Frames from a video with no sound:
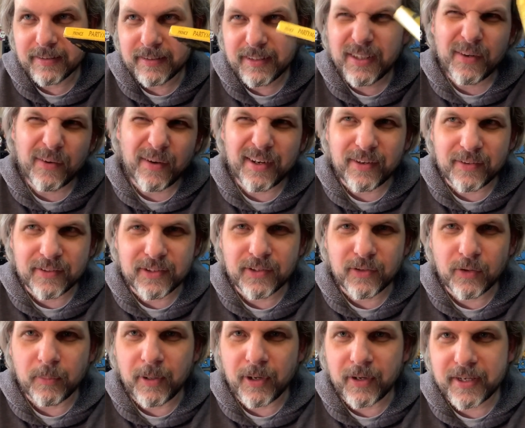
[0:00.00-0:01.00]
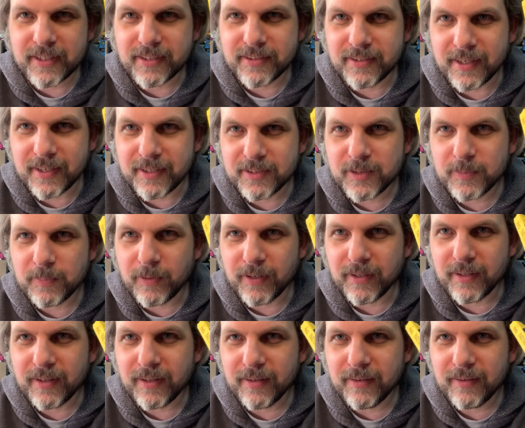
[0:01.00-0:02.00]
you know, I know you know about cassettes,
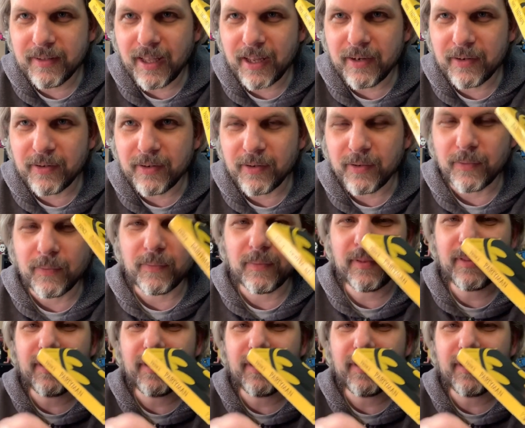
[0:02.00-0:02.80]
but I don't know,